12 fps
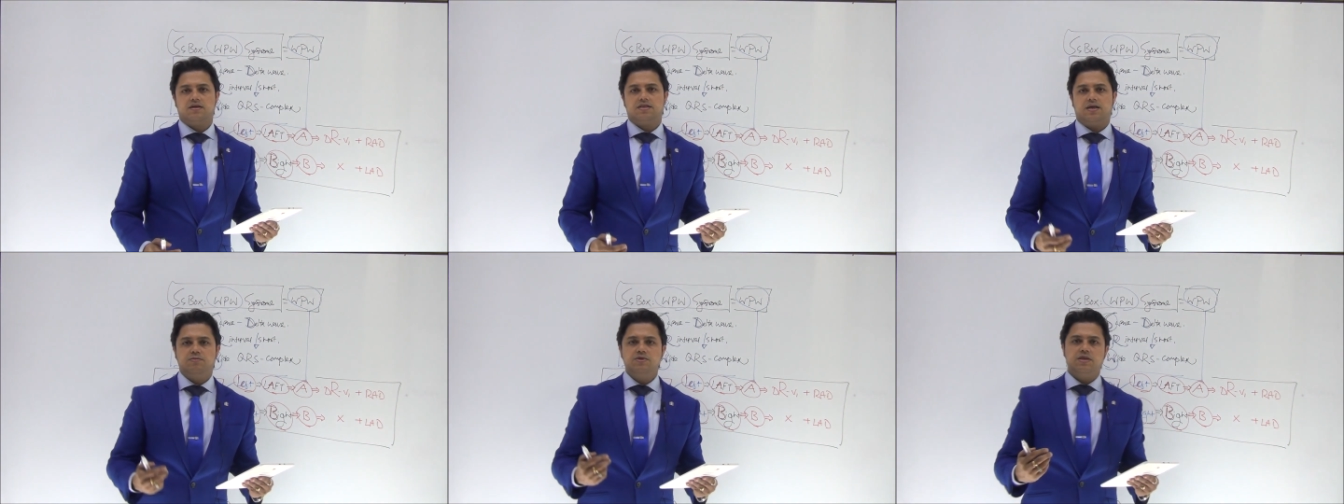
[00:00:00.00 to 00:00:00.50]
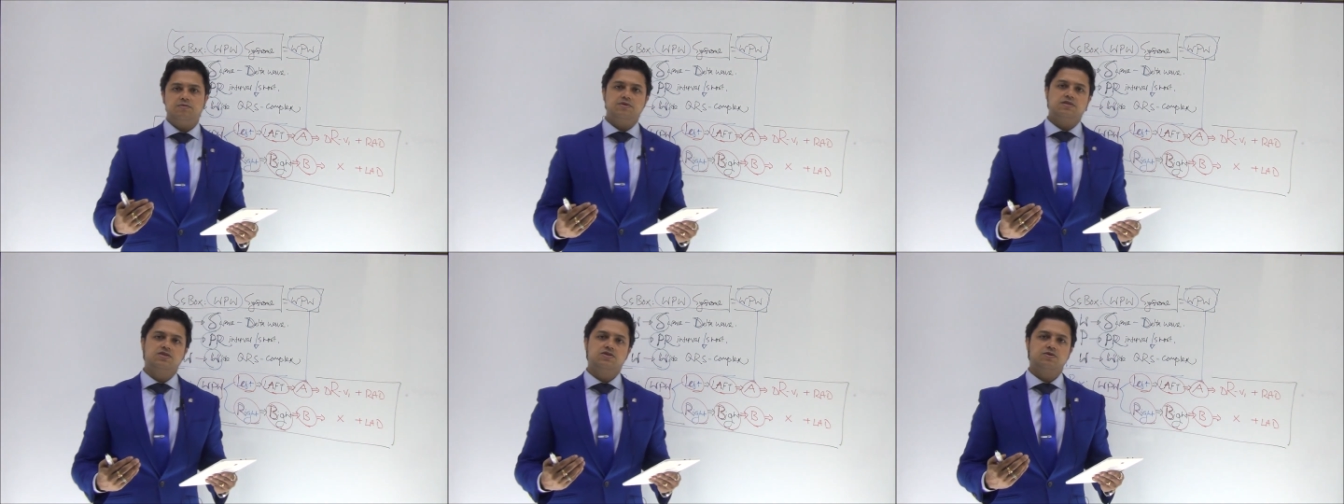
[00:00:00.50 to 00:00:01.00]
WPW
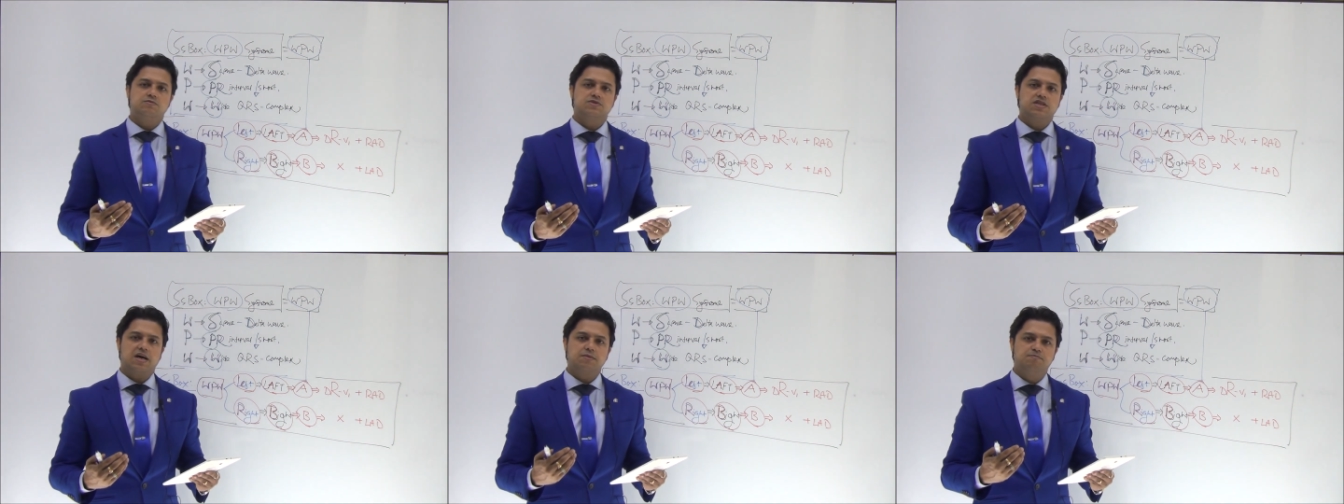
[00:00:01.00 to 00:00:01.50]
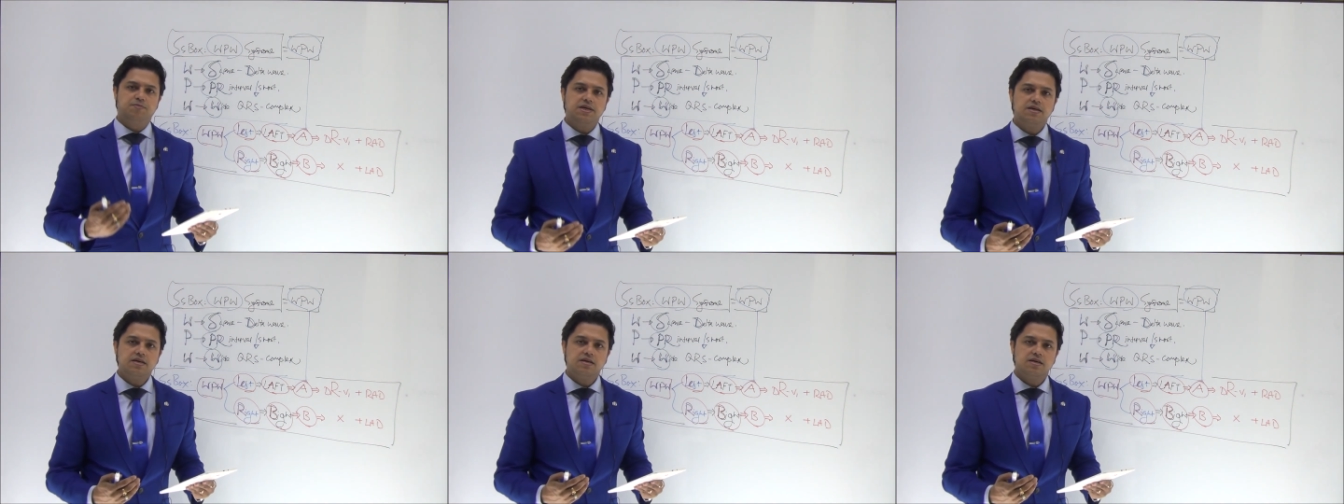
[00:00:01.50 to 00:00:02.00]
syndrome type
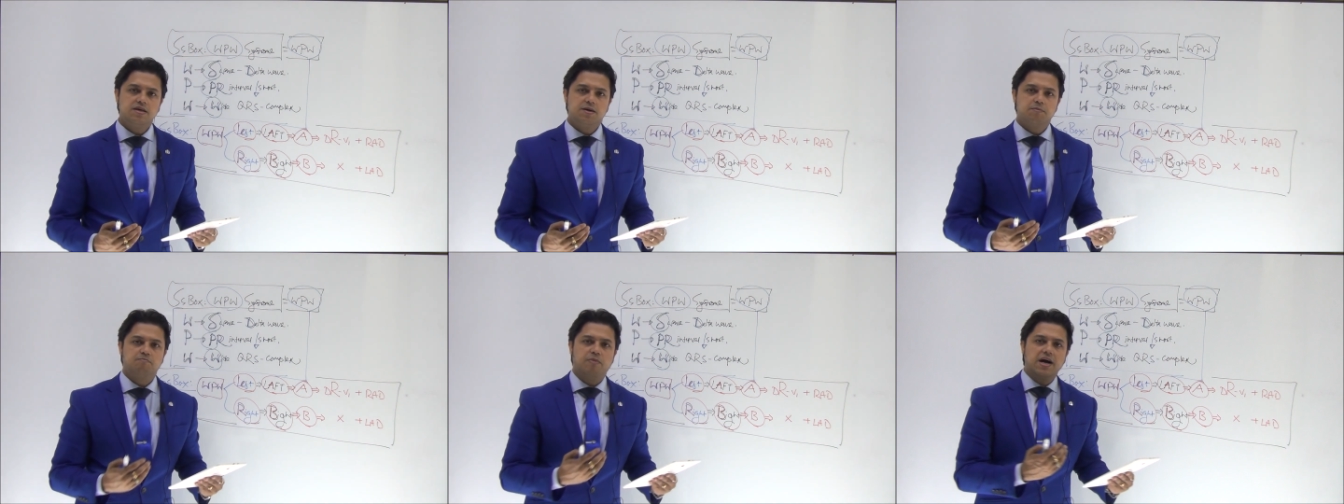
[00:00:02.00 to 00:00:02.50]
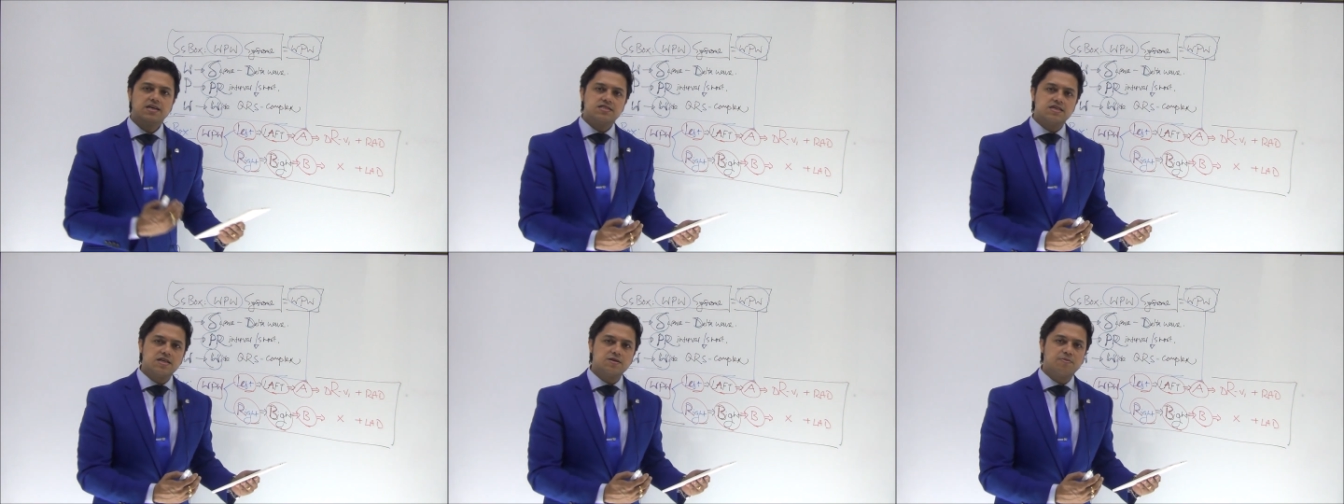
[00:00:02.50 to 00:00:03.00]
B,
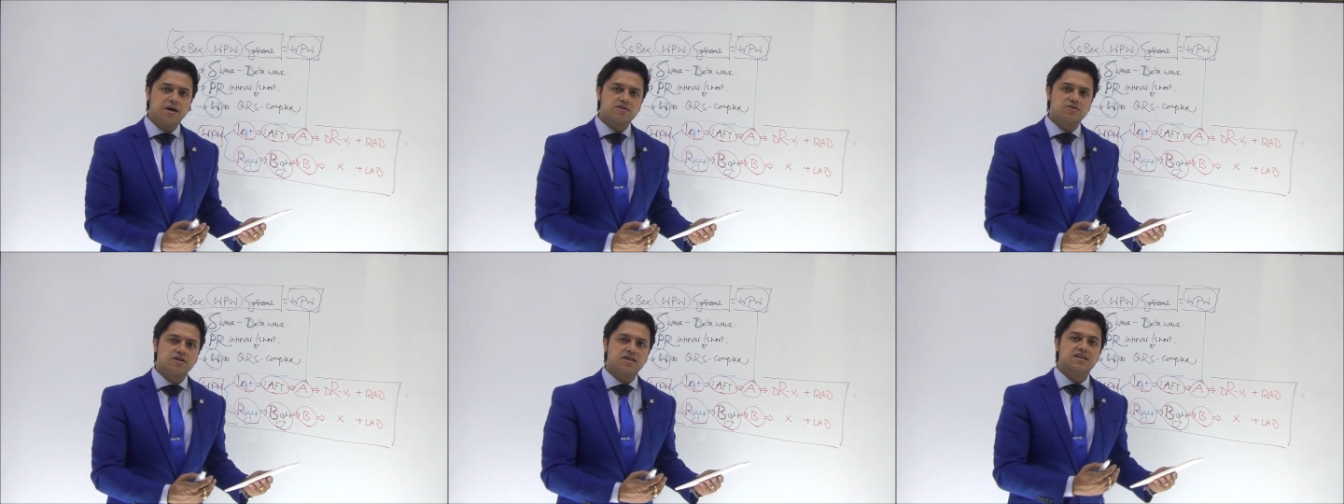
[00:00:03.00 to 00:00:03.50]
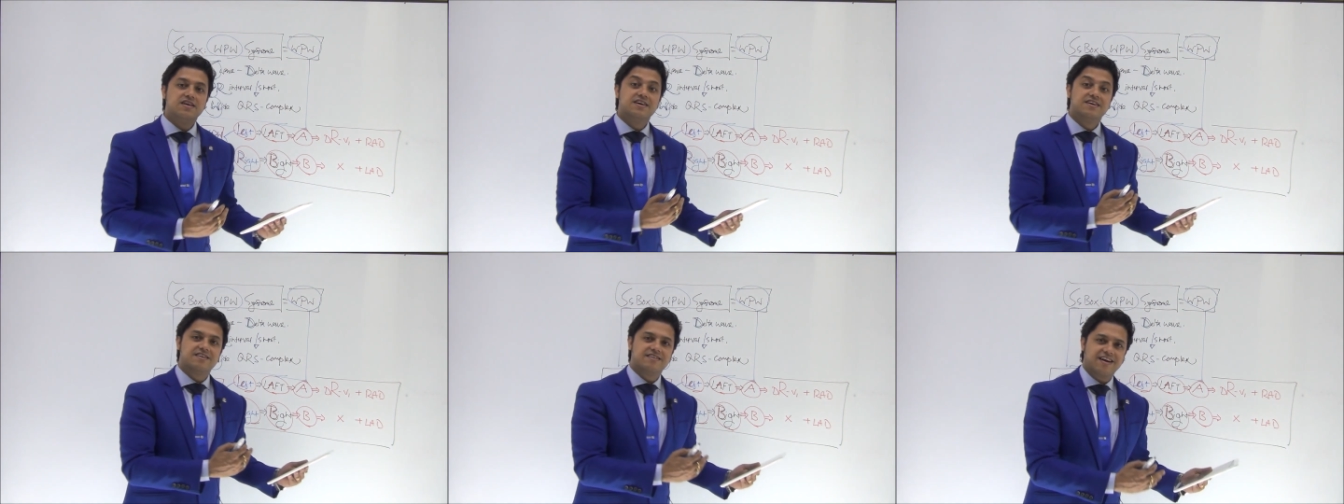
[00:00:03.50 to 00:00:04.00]
bi-sided pathway,
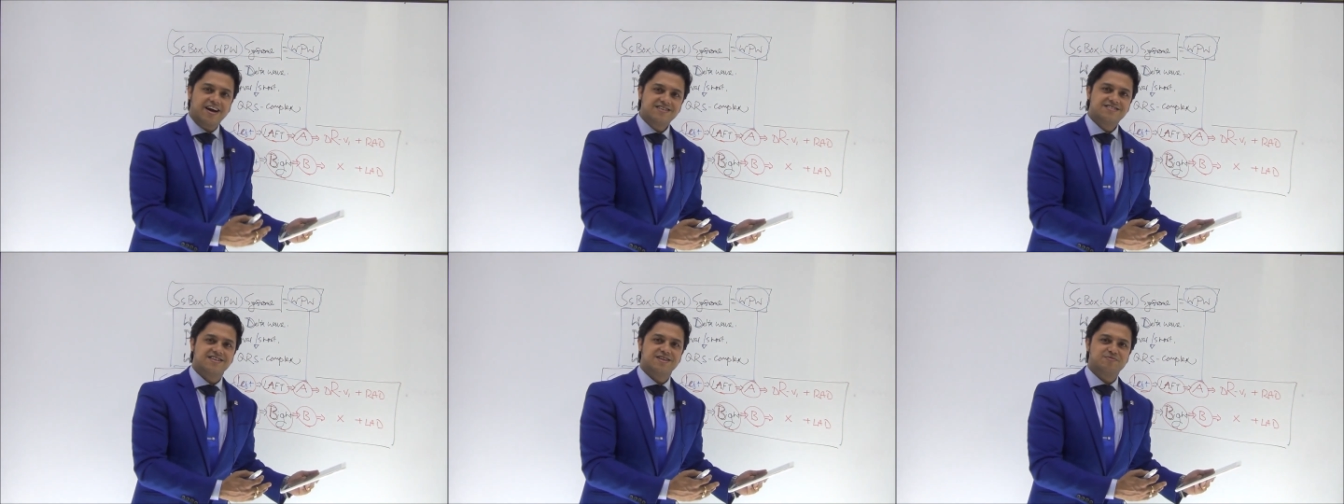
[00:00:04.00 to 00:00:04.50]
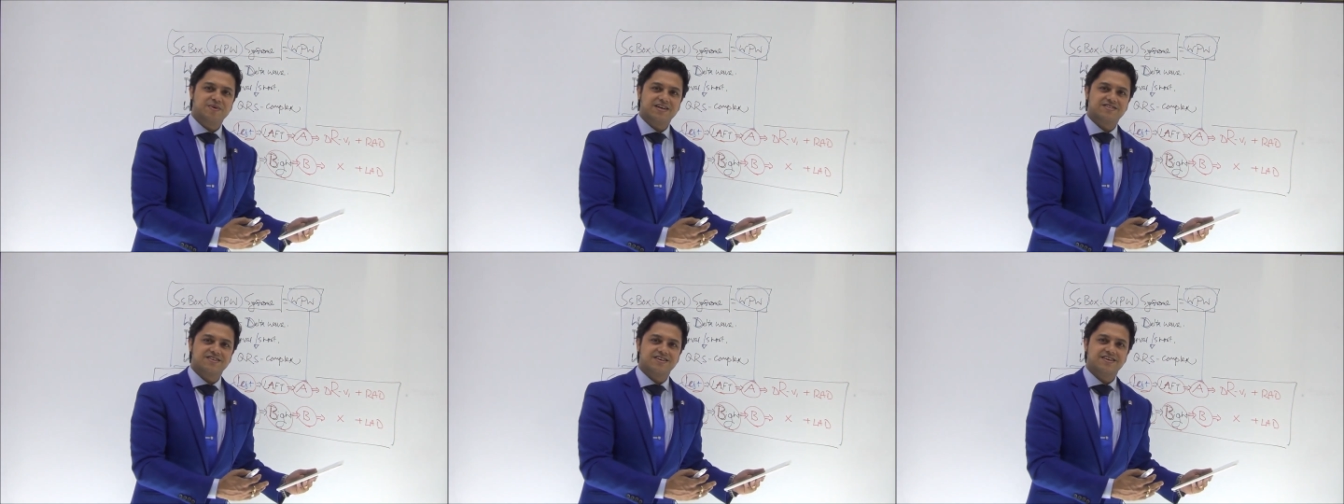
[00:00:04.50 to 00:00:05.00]
right-sided
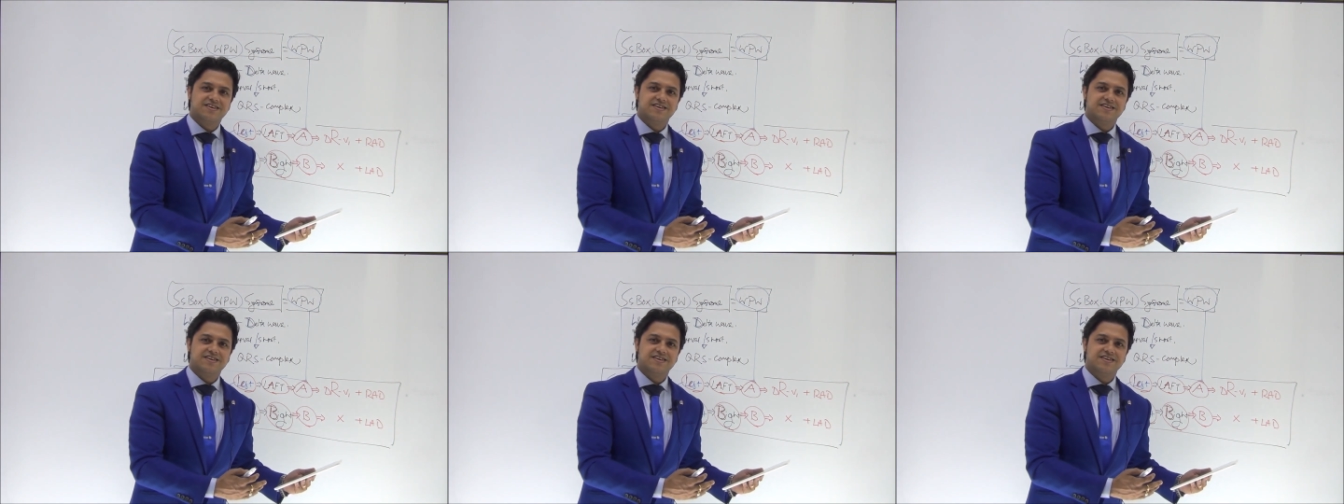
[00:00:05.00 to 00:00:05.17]
pathway.